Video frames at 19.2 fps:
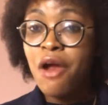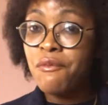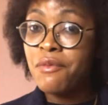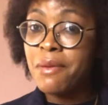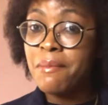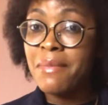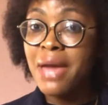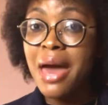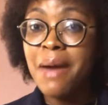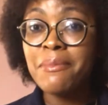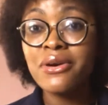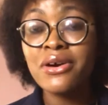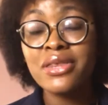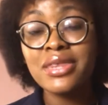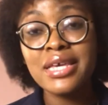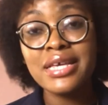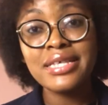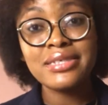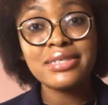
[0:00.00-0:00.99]
Remember,
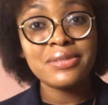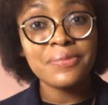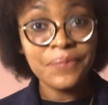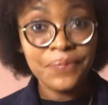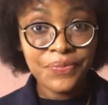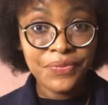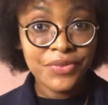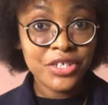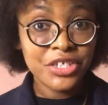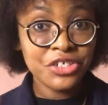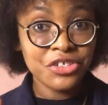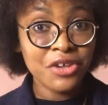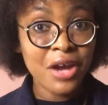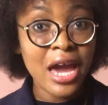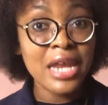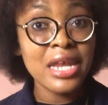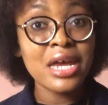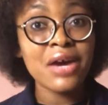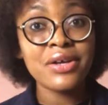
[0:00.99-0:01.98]
this
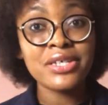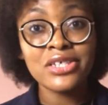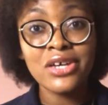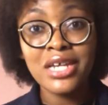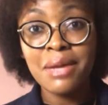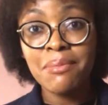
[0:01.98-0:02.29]
channel is all